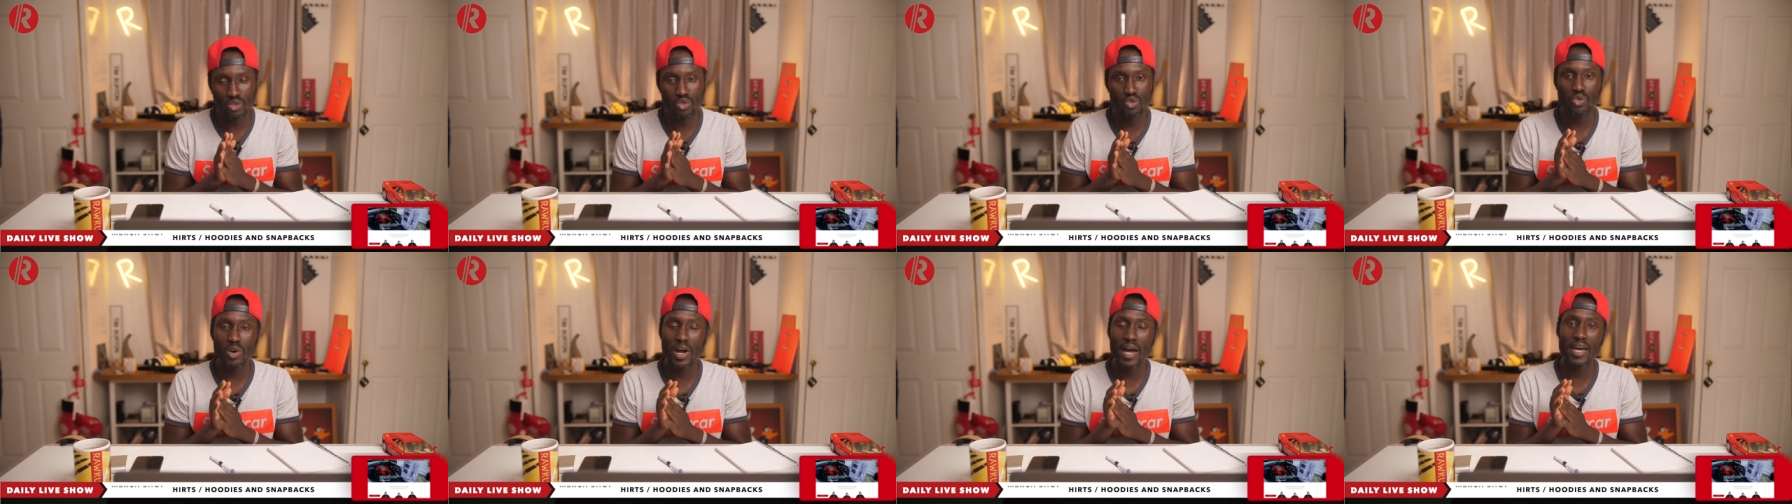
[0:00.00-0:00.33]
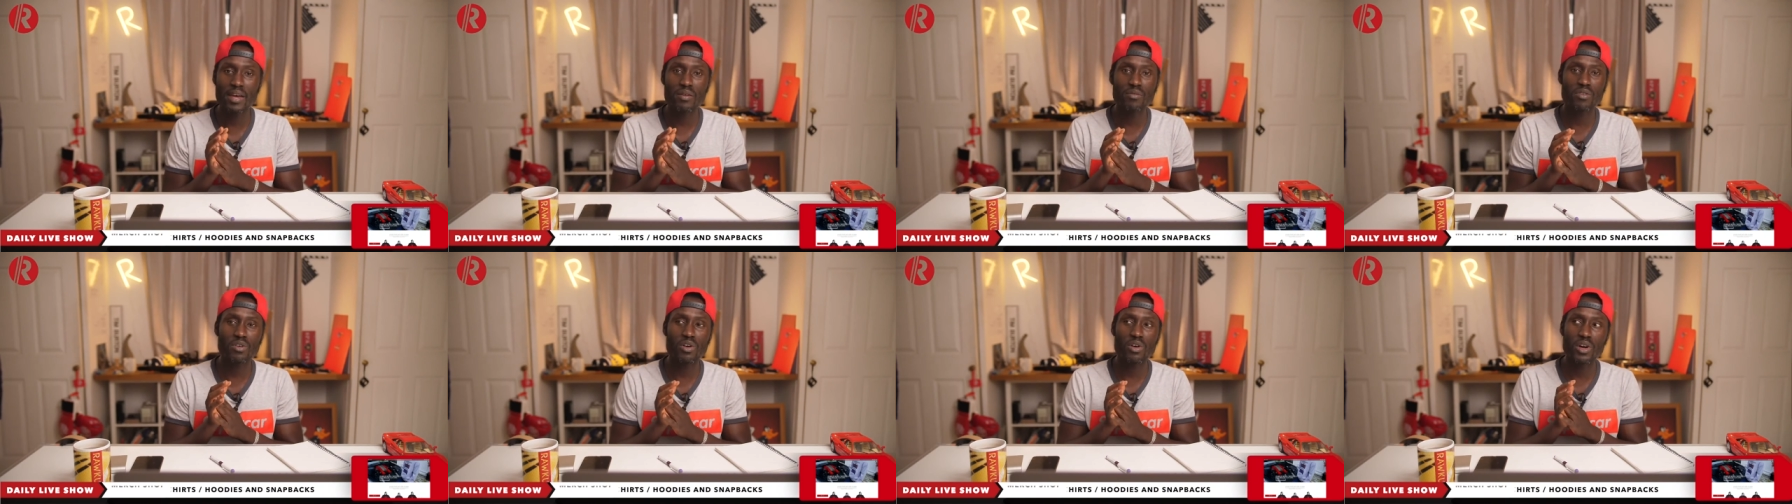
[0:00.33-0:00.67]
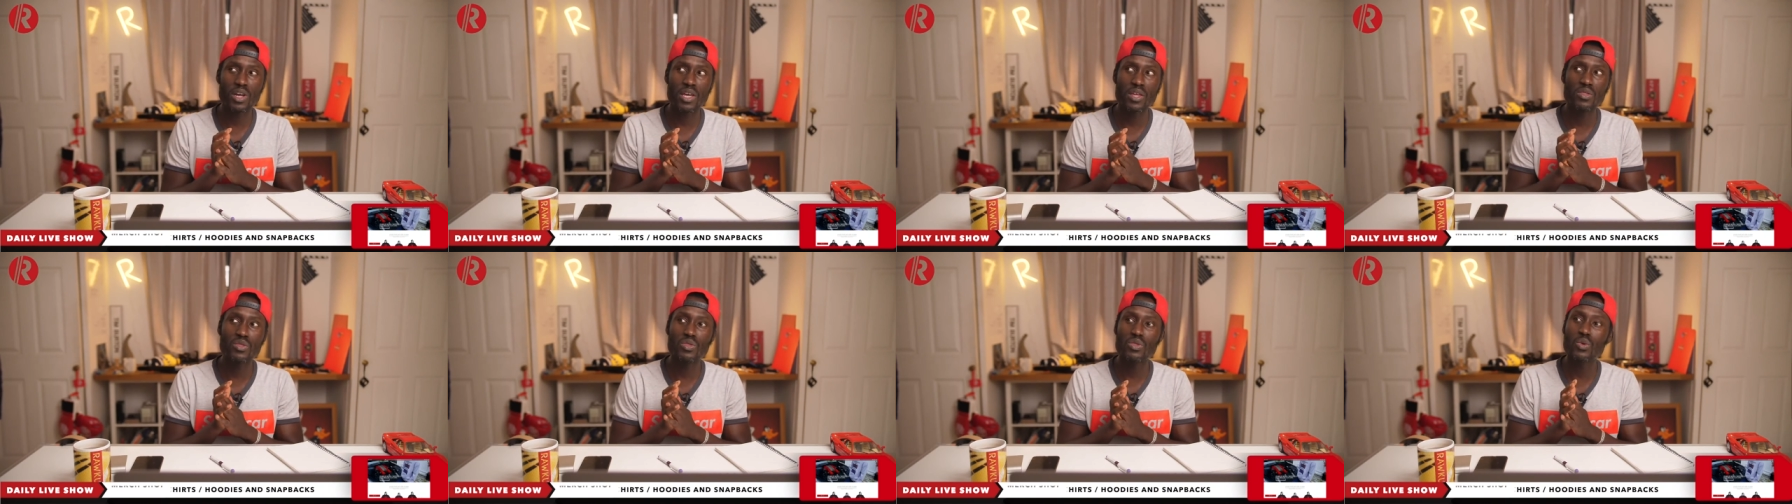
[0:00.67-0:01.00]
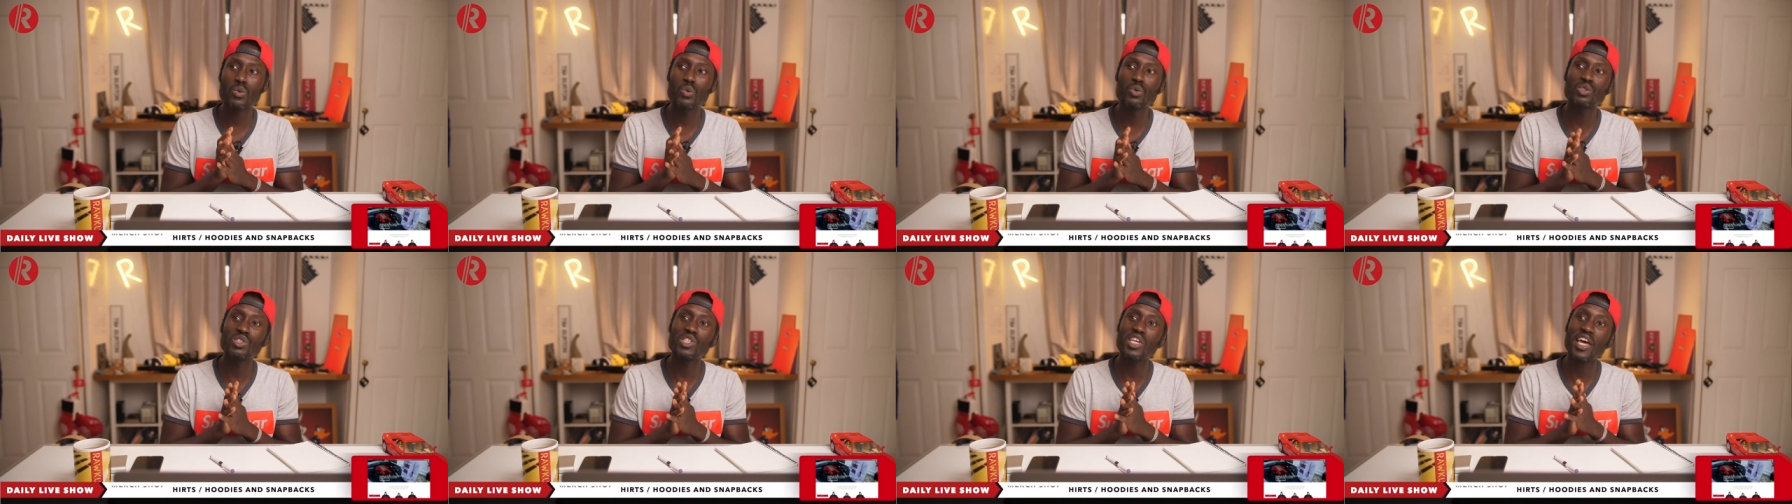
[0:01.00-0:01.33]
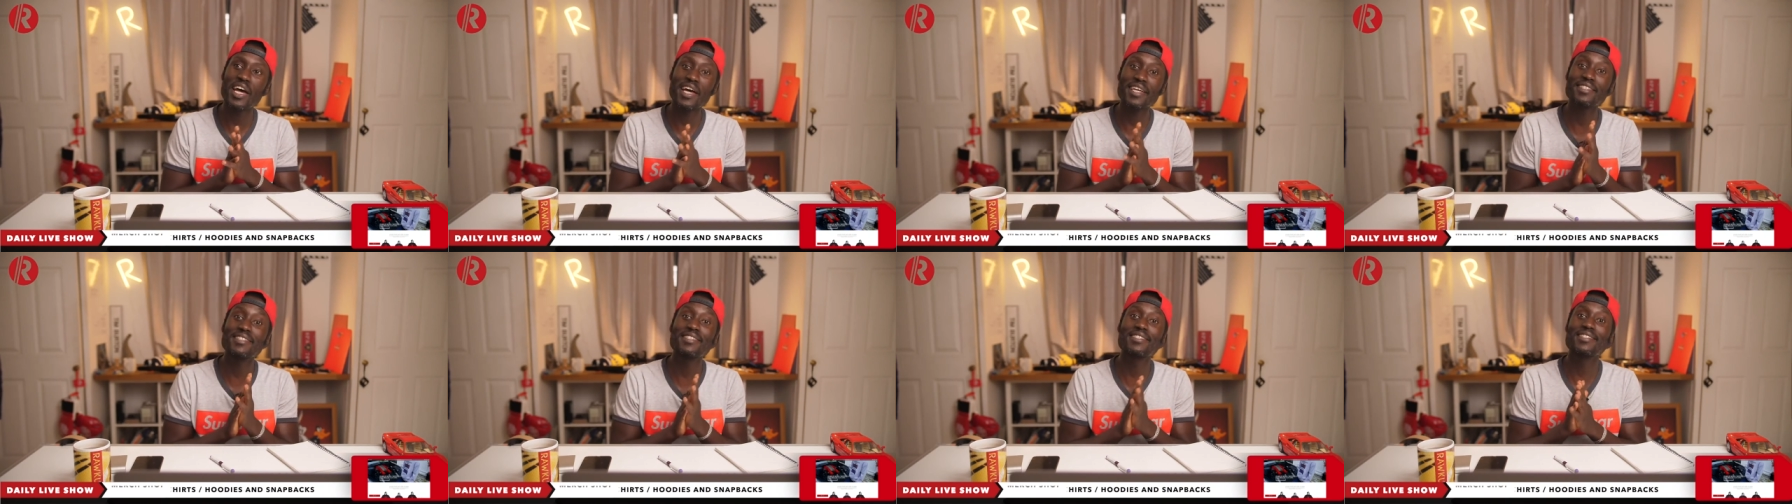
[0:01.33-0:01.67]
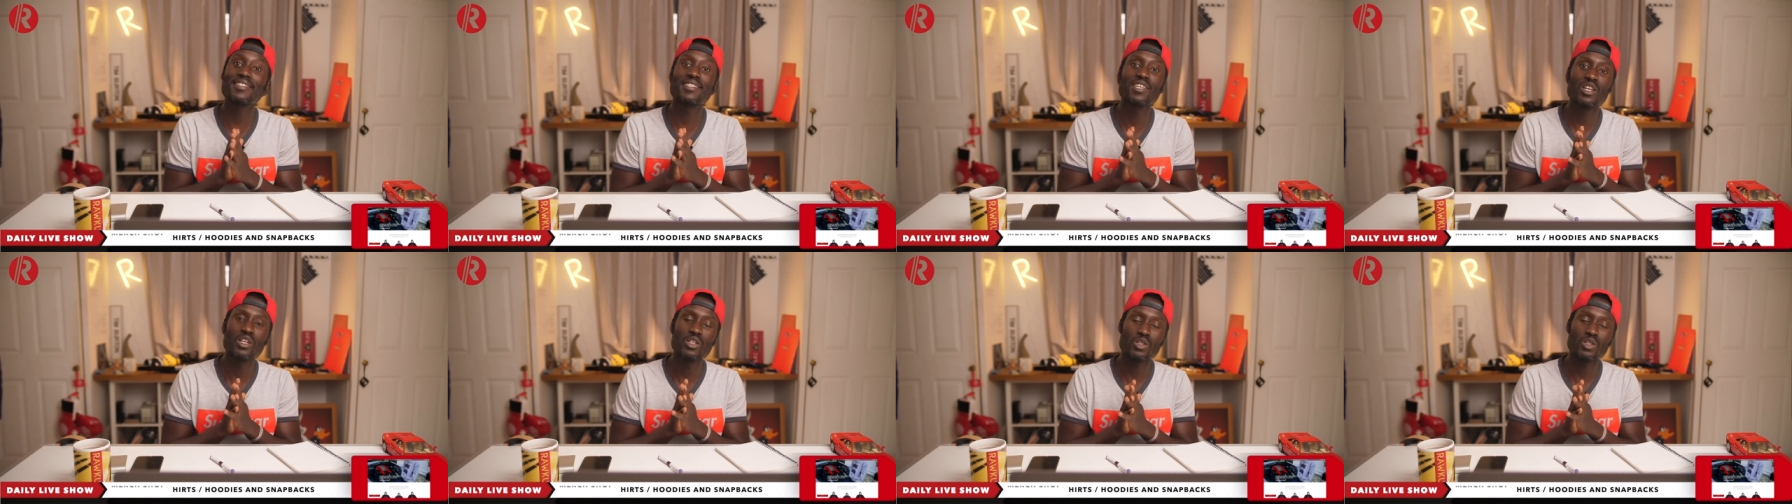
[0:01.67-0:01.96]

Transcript: driver enthusiasts.